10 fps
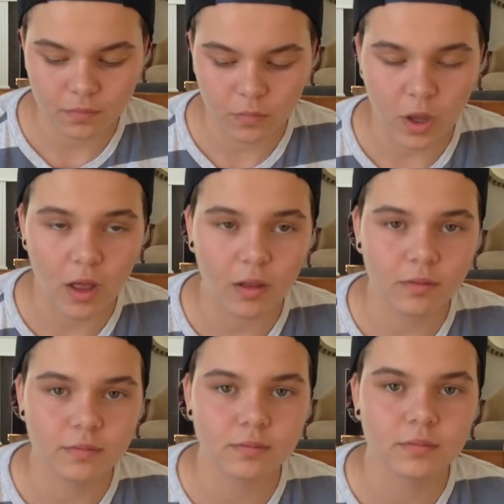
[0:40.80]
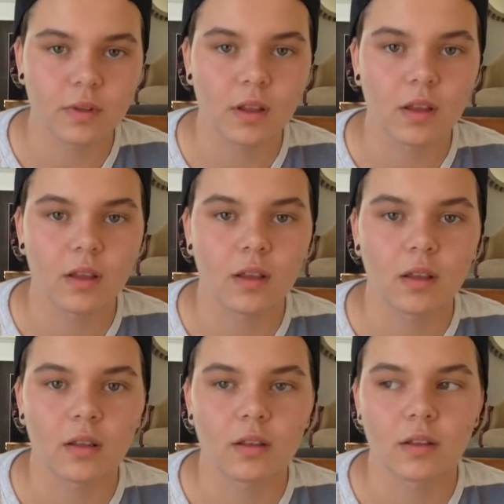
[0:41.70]
well,
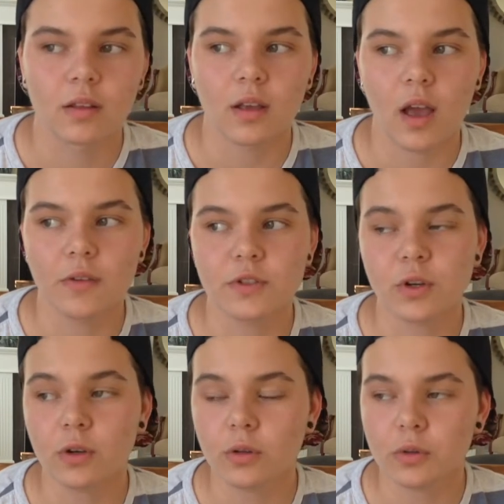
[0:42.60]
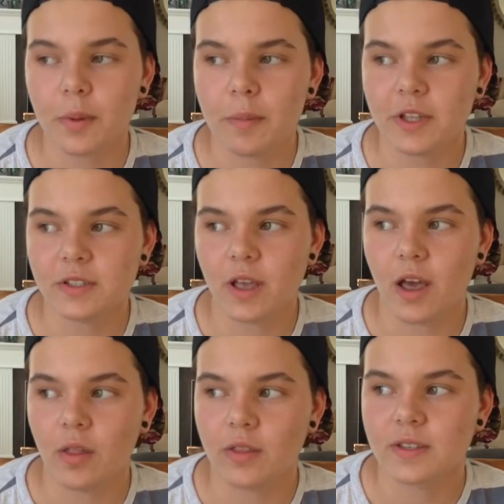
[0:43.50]
I've struggled with my mental
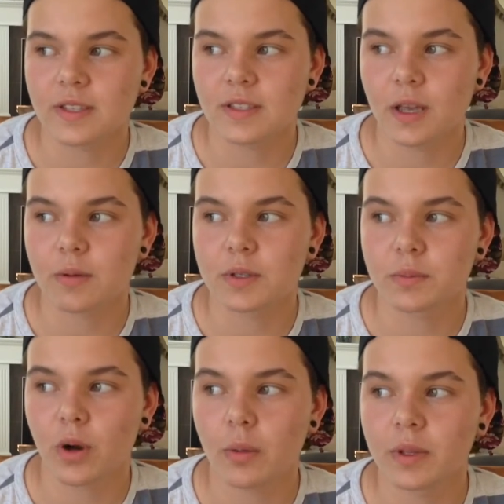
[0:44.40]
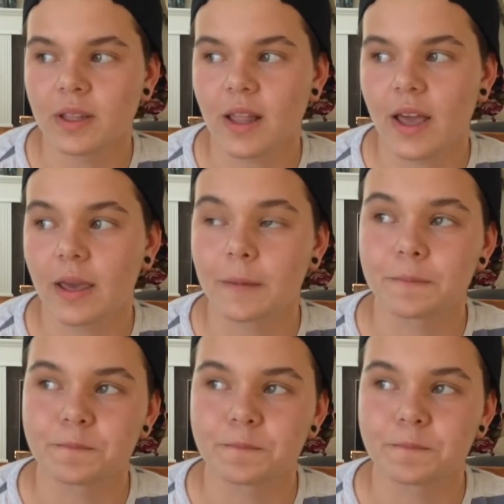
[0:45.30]
health since I was probably like,